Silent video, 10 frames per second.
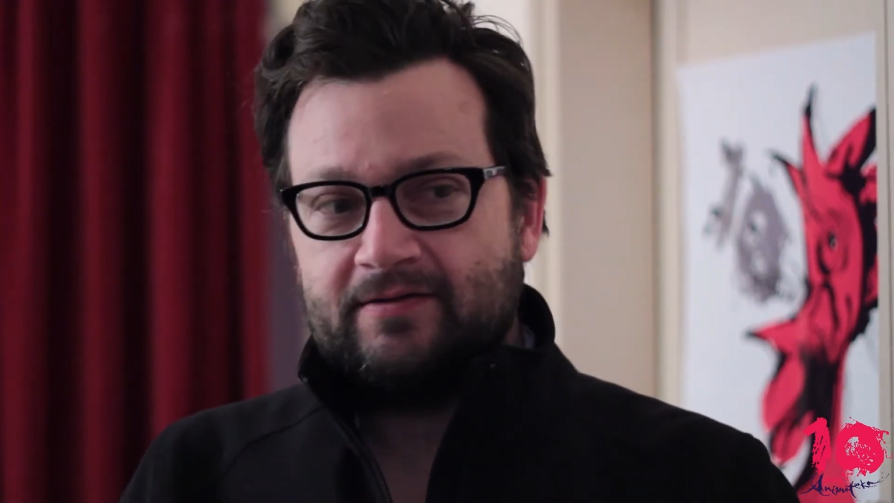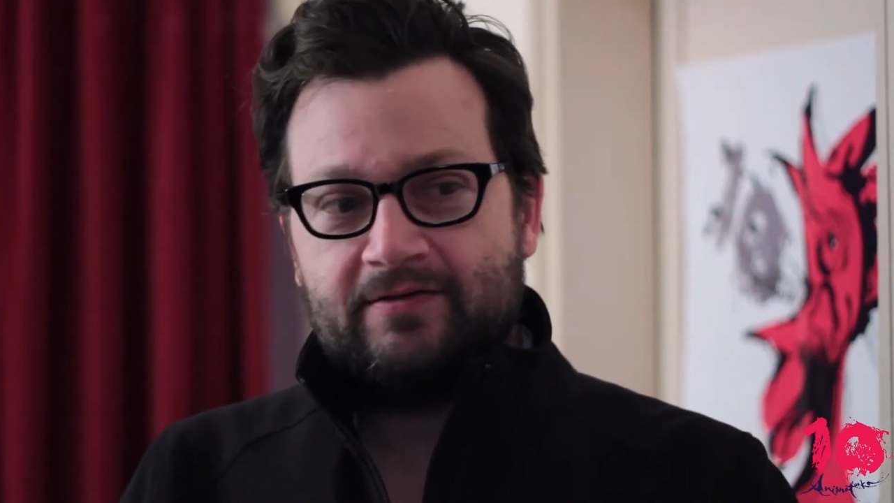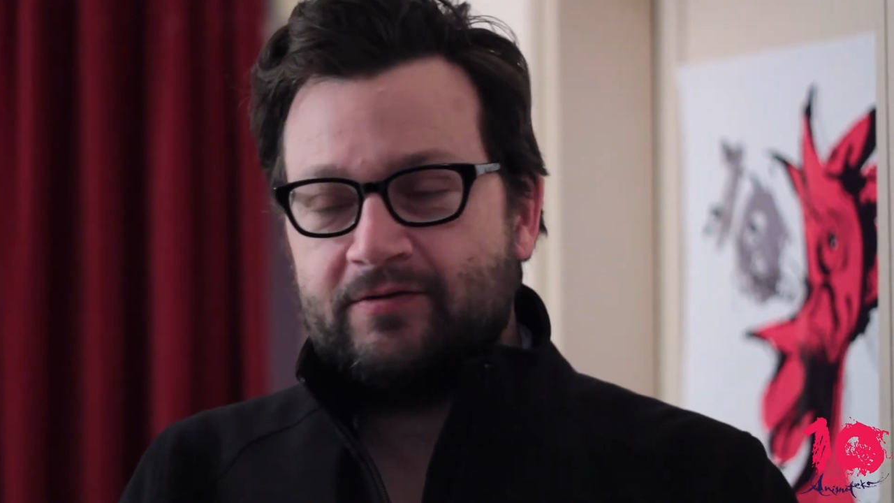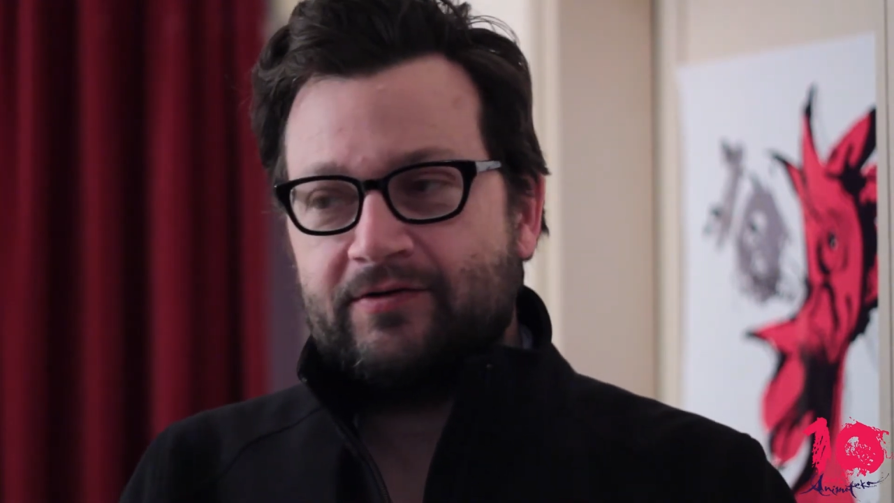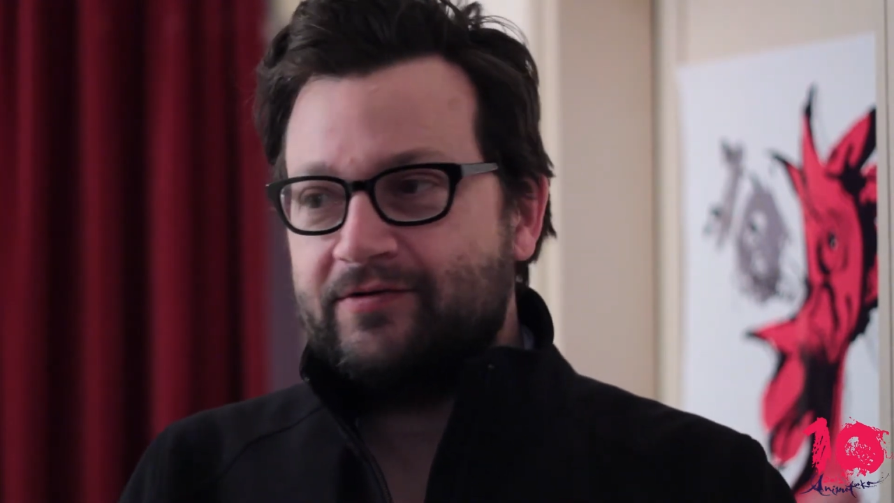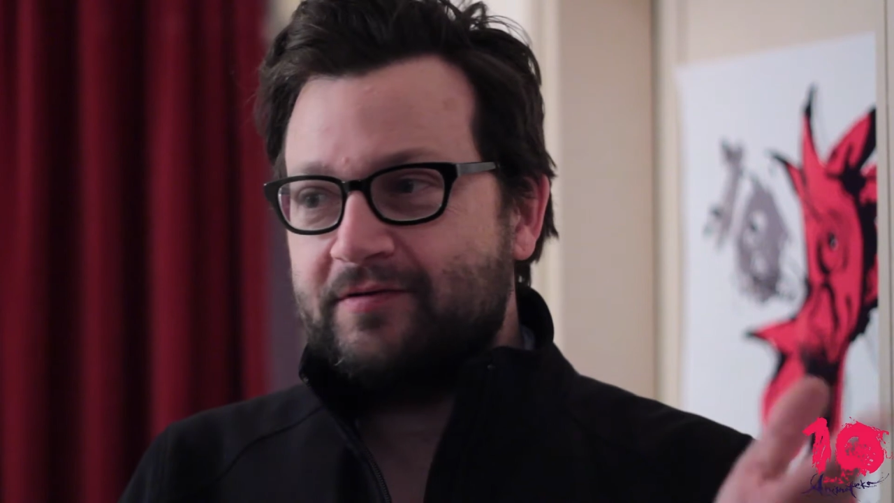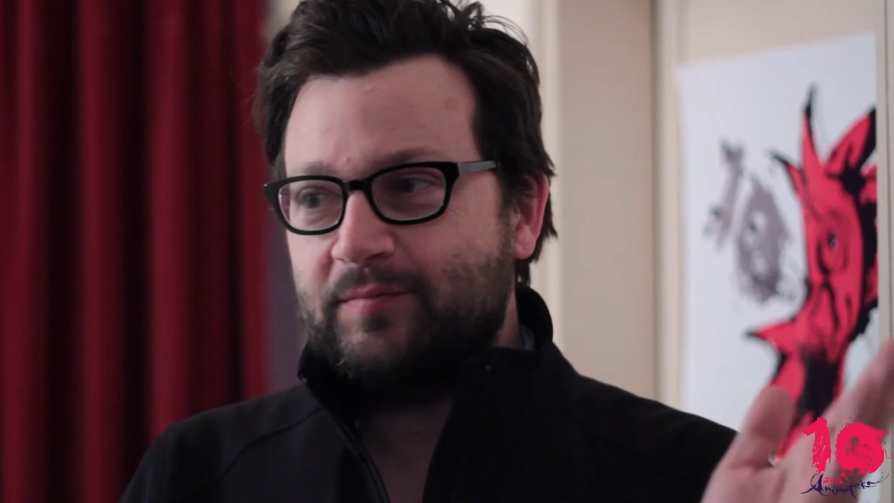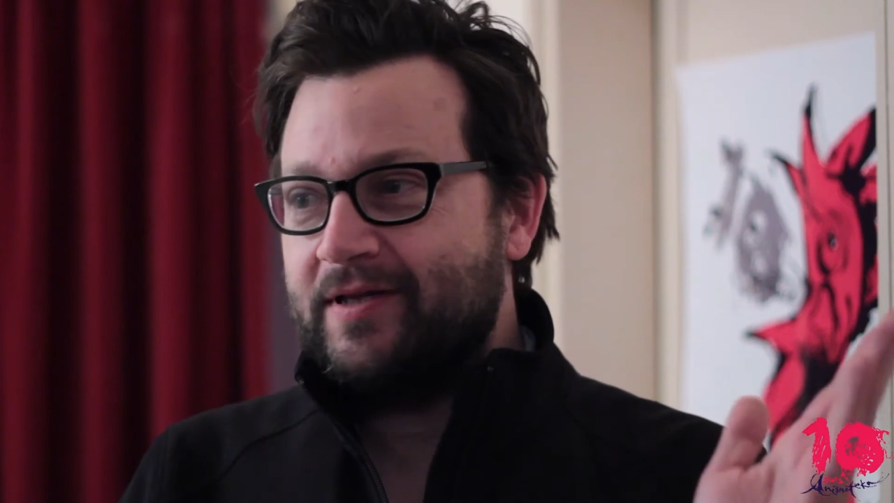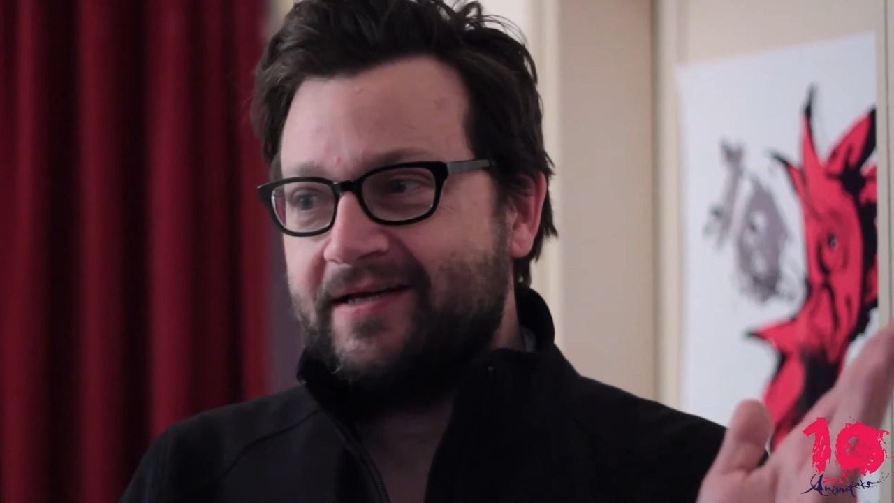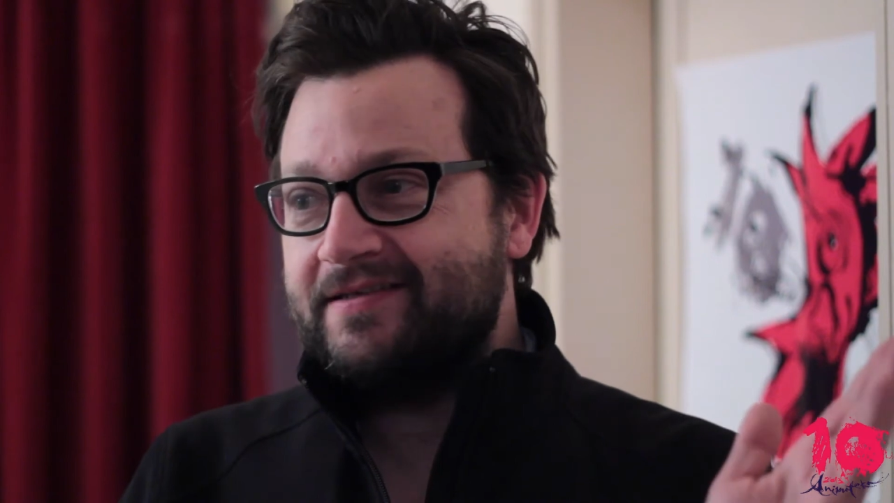you could just
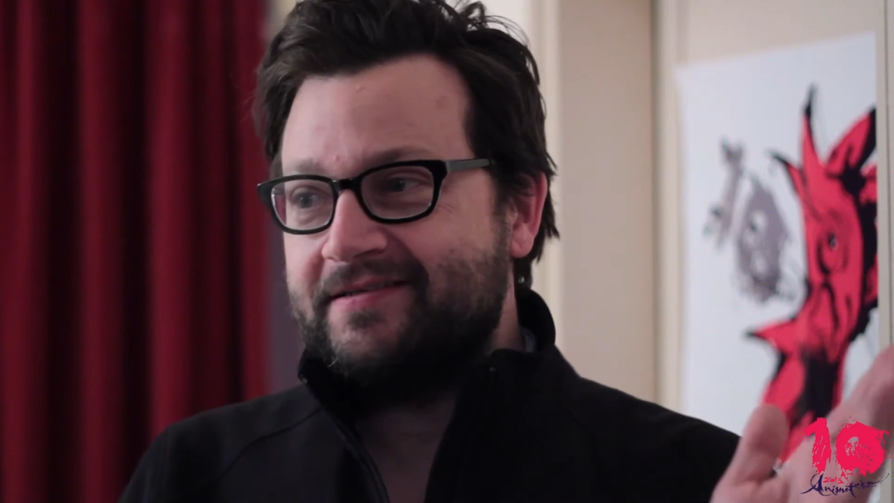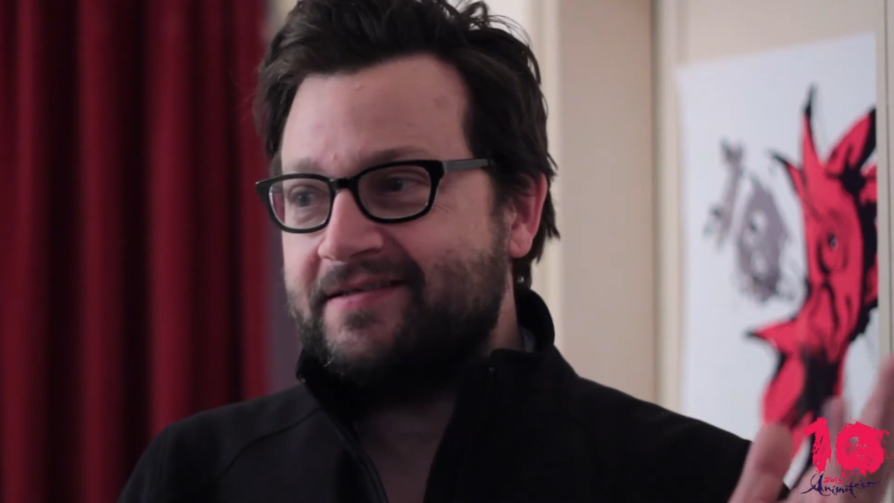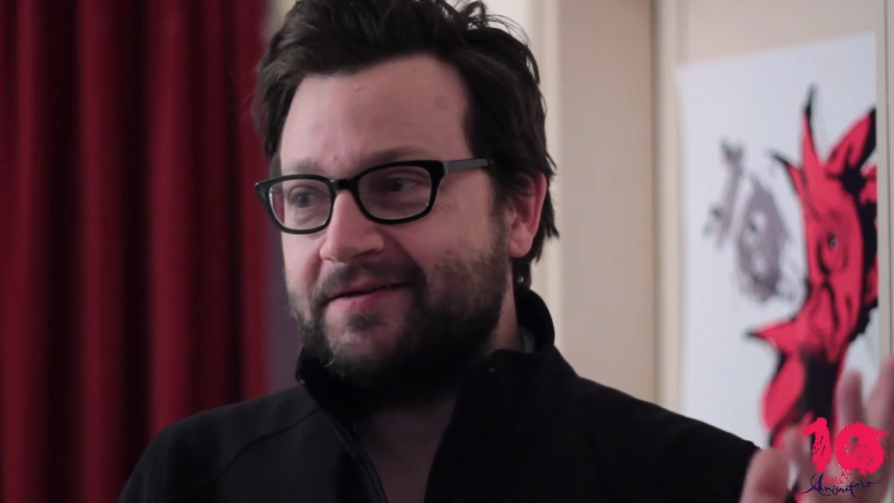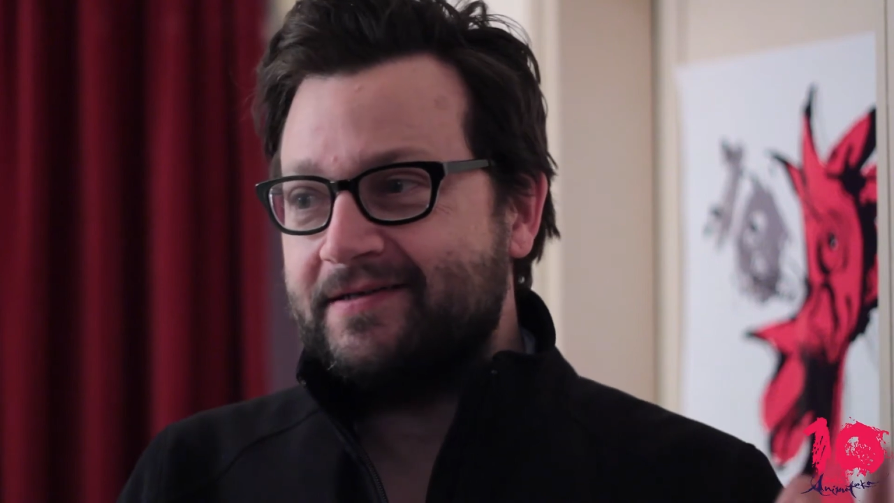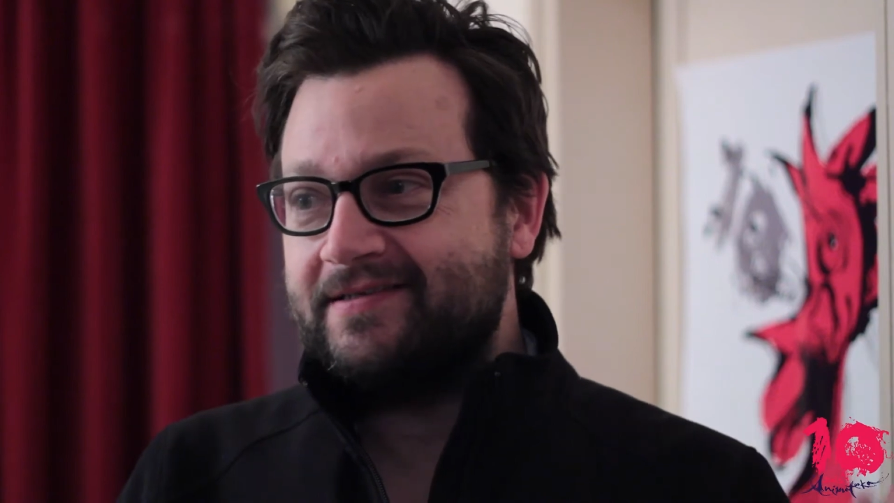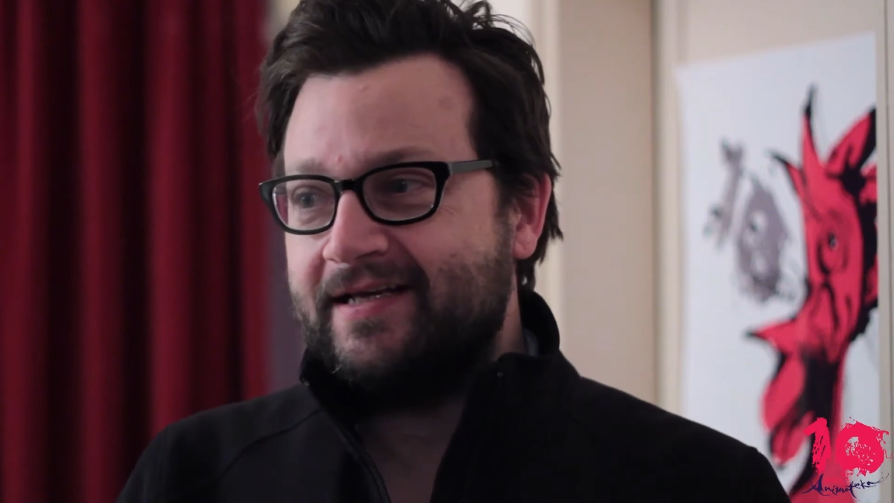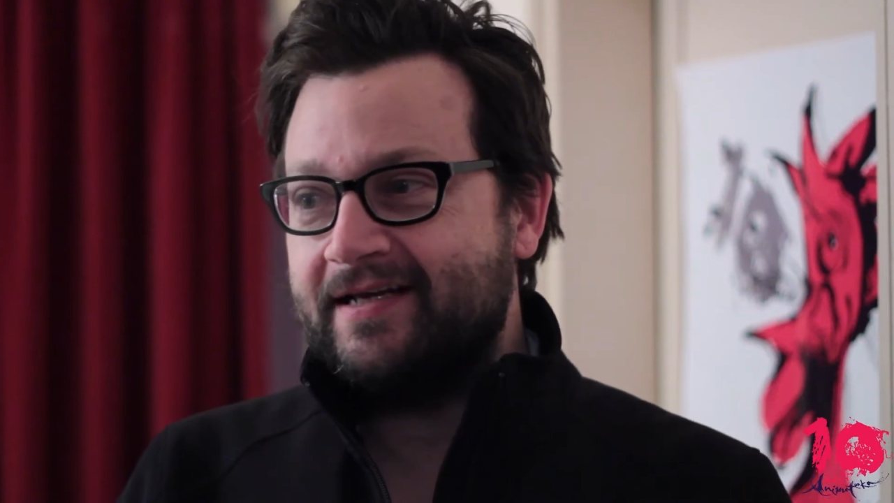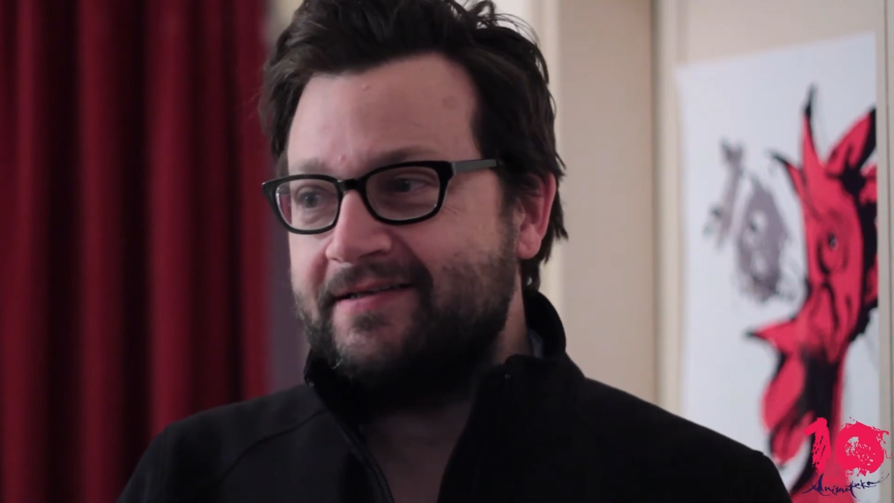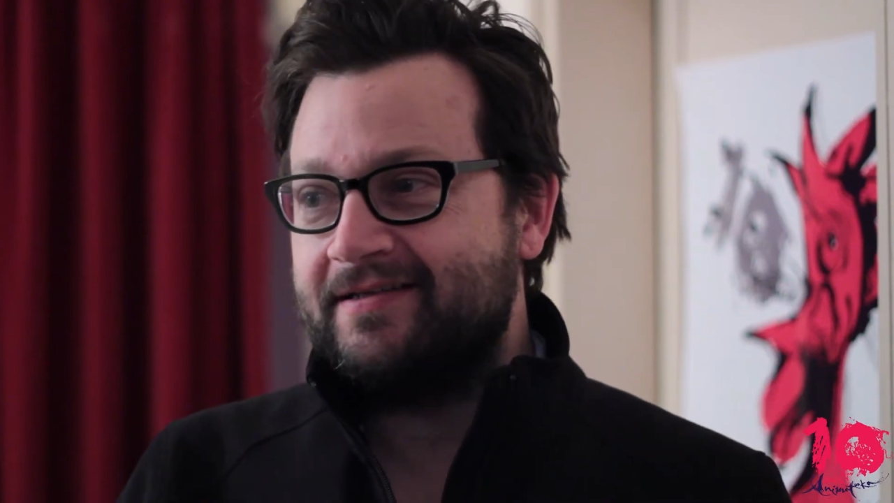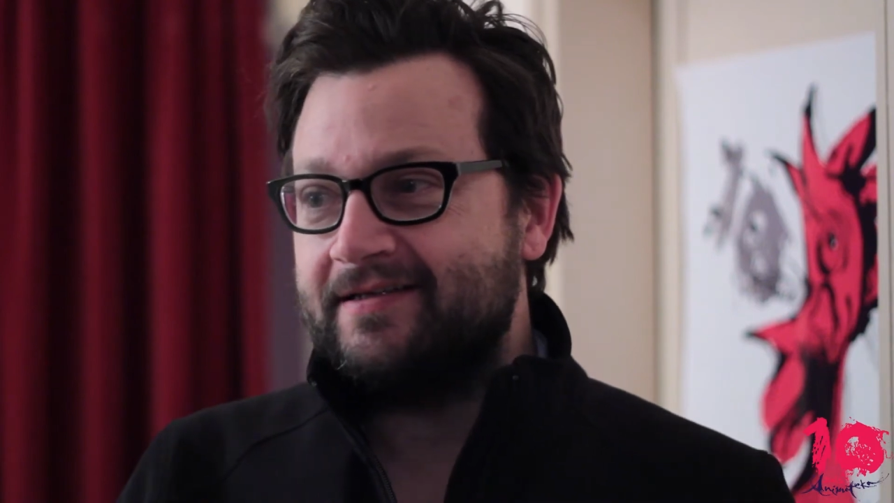apply these theories to
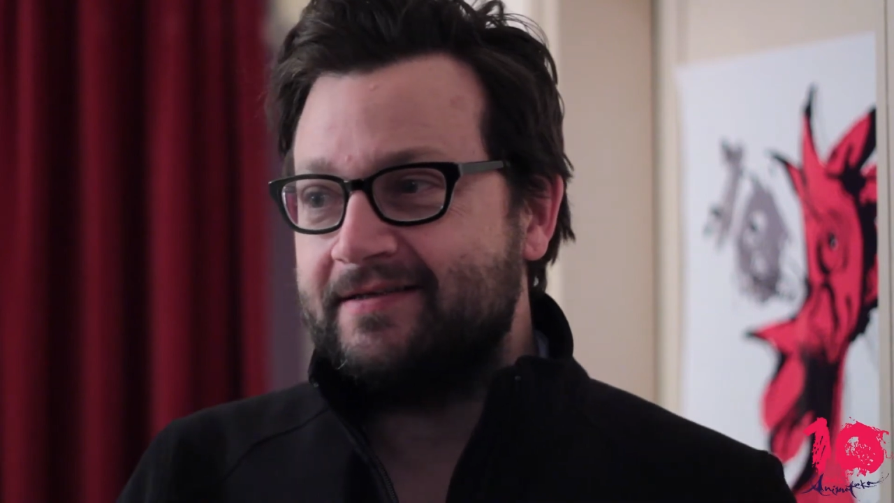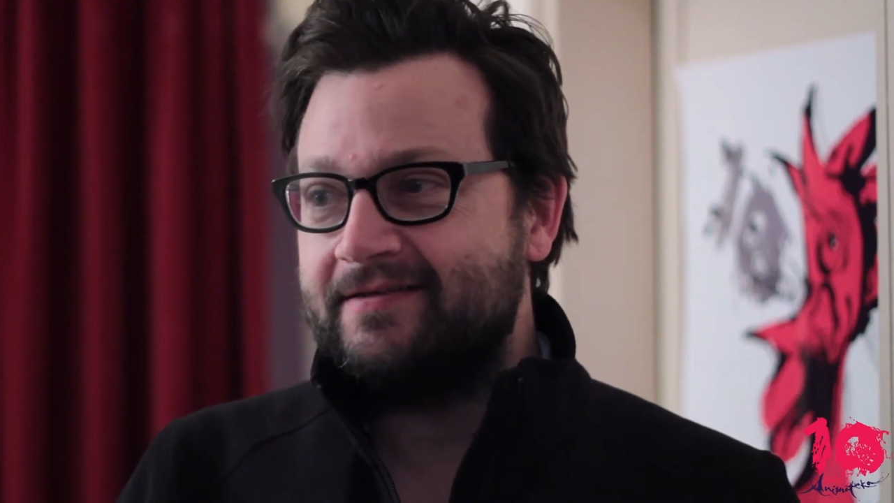anything.